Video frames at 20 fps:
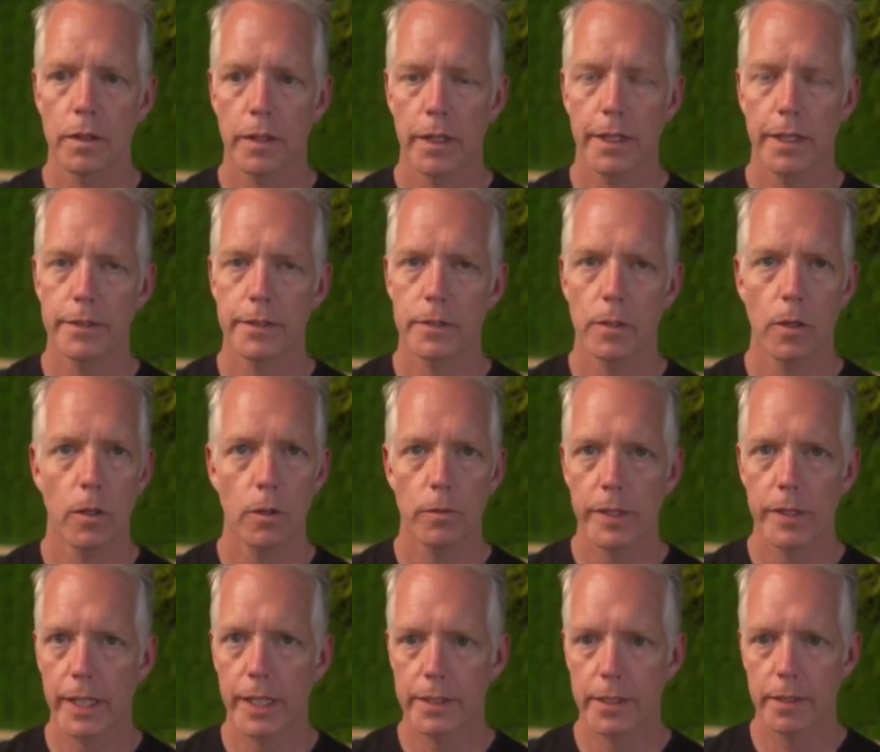Okay, it's all
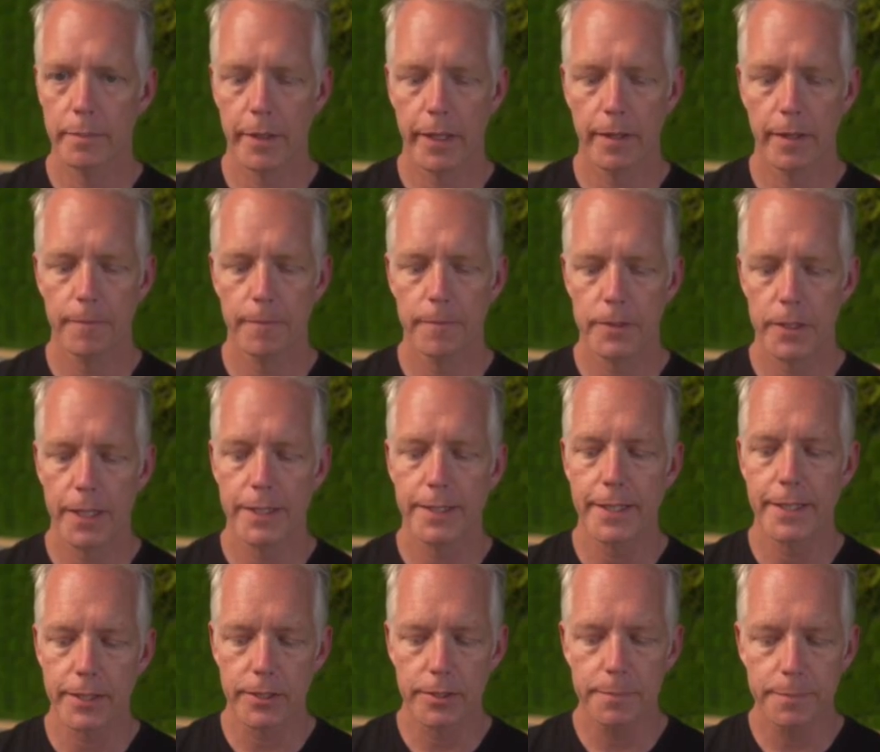over that D minor. So
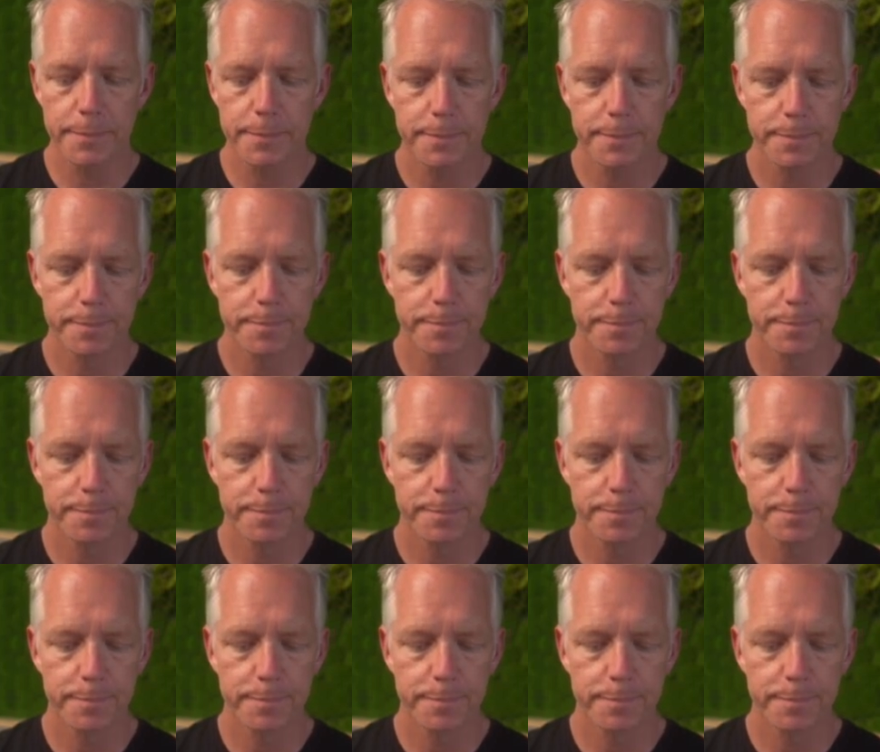that section.